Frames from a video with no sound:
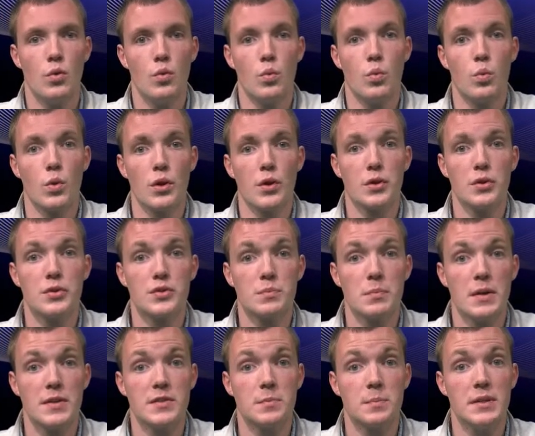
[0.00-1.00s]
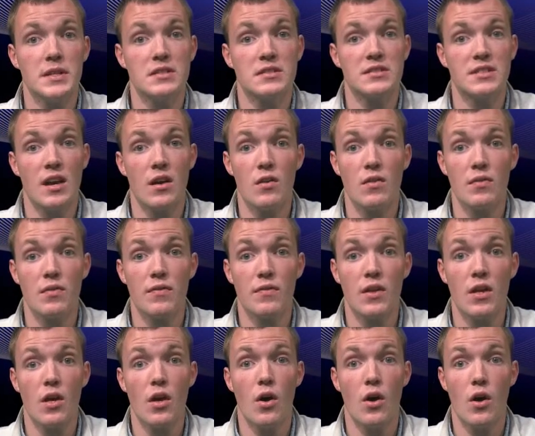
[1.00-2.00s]
Workers must be
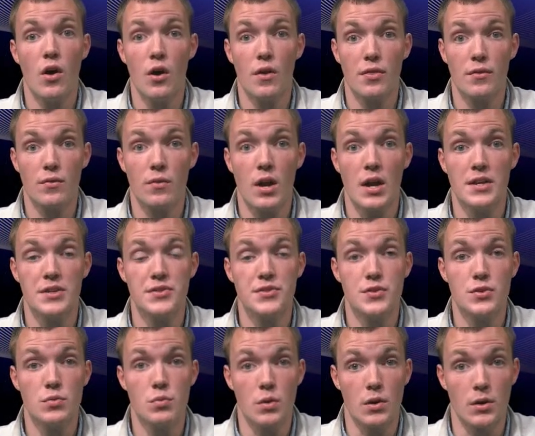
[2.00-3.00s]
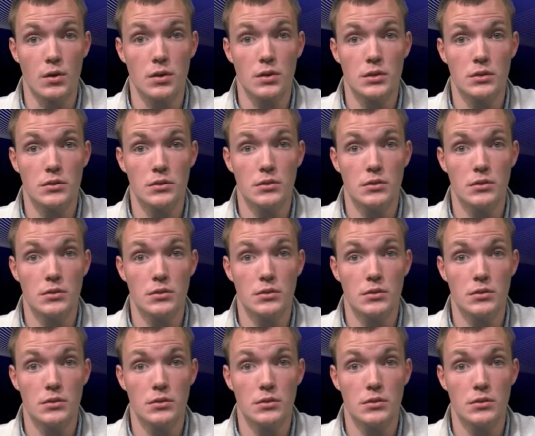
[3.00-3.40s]
self-authorized to work,